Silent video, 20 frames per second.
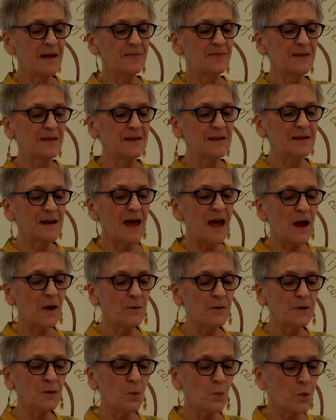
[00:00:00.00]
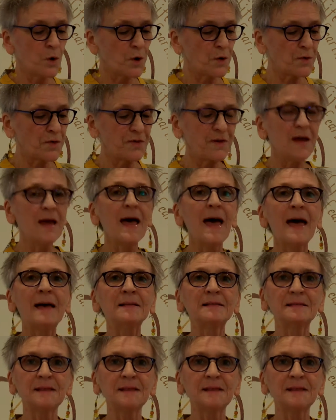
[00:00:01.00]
the inherent worth and